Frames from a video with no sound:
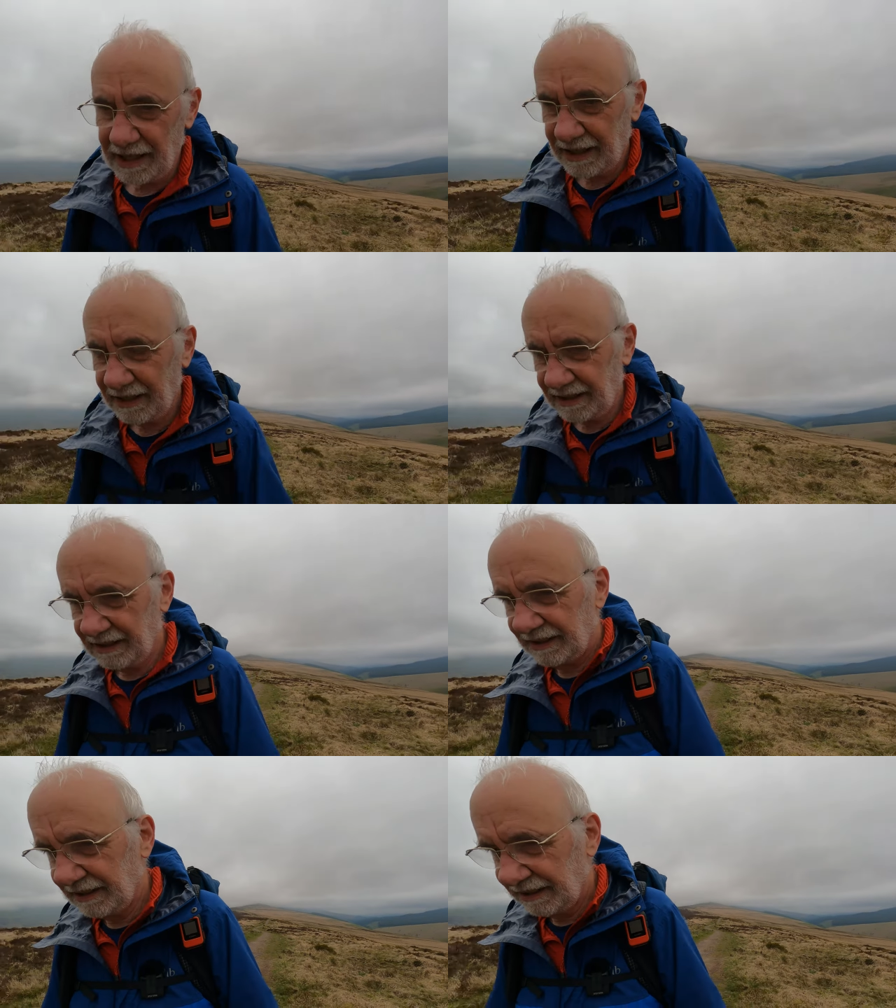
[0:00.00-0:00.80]
to
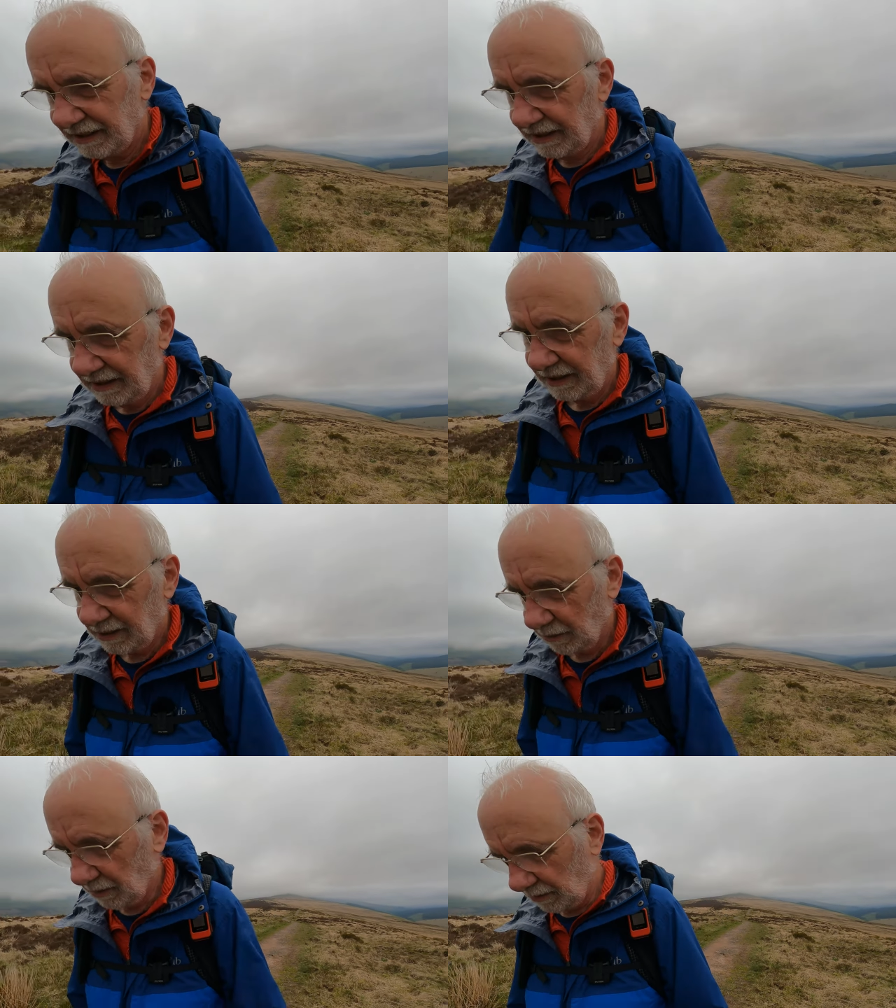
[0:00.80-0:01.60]

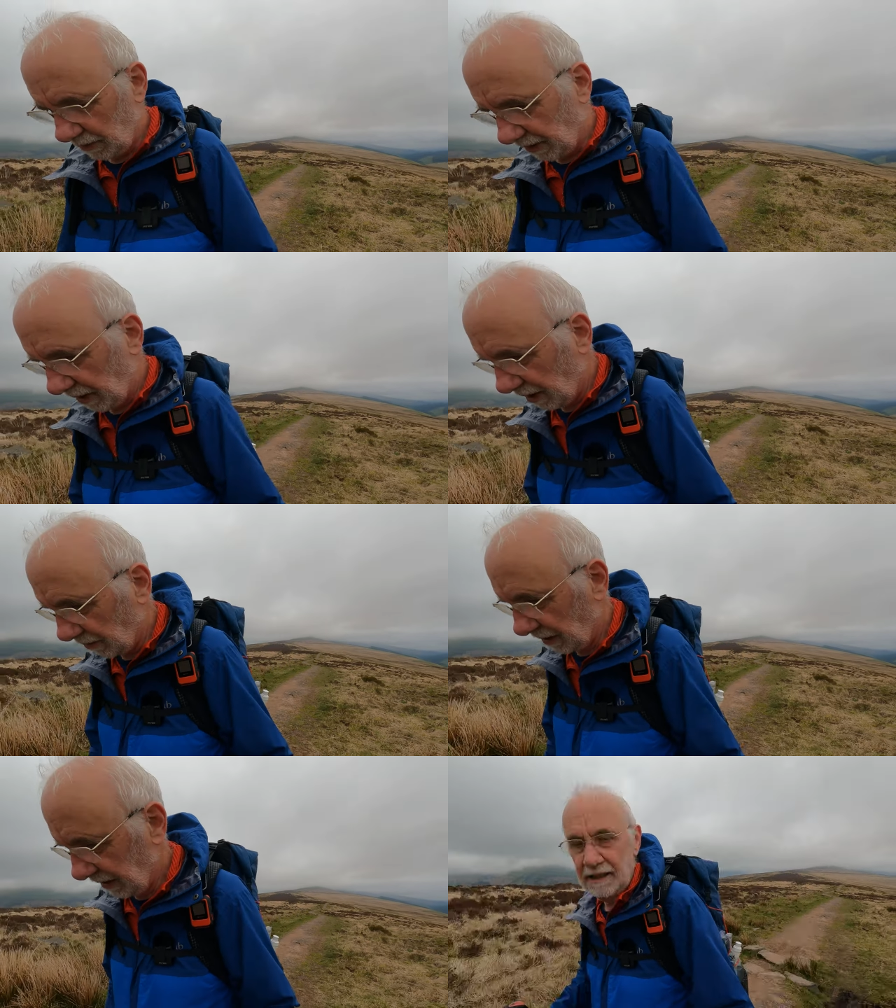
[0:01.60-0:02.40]
where we want to
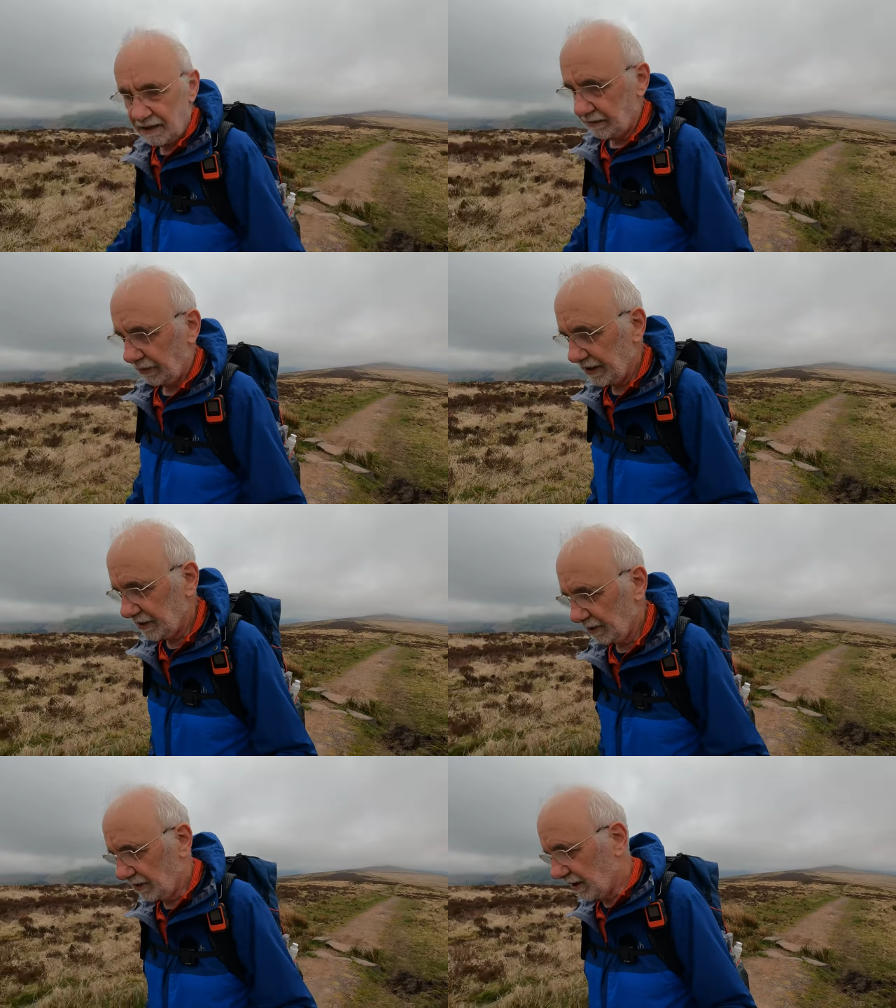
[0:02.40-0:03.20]
go. And the
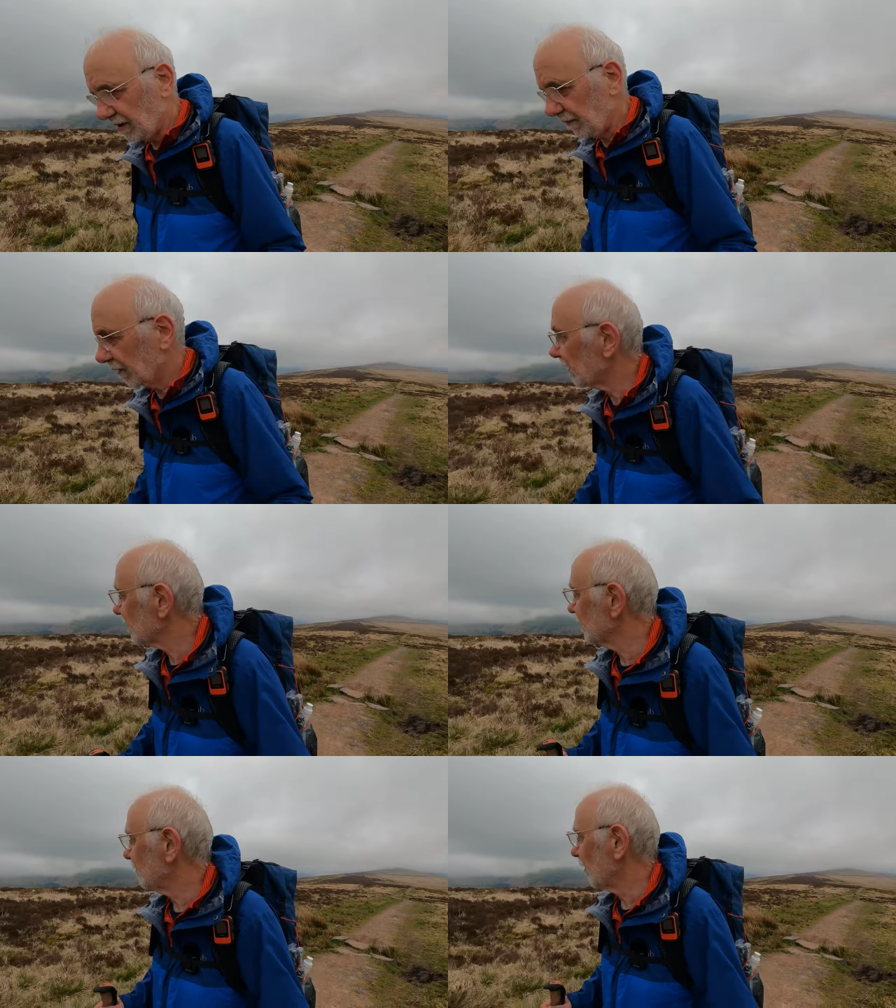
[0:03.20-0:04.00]
rain's holding off for
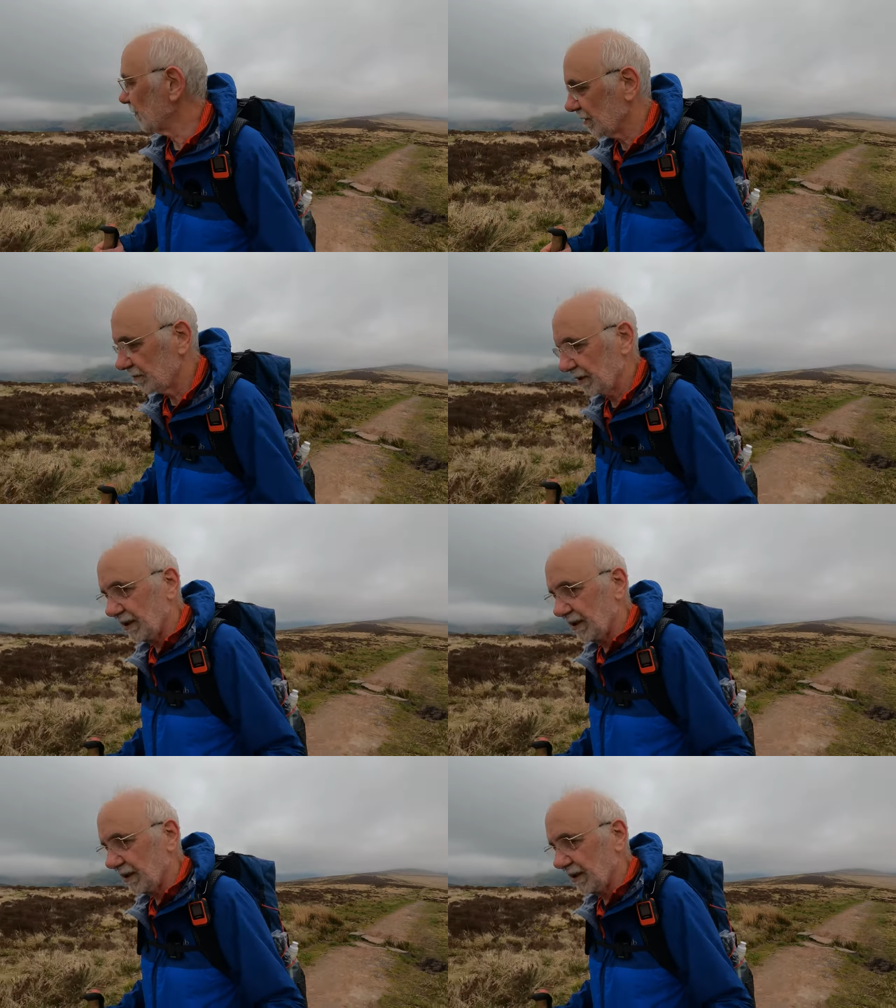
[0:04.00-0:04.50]
us at the moment,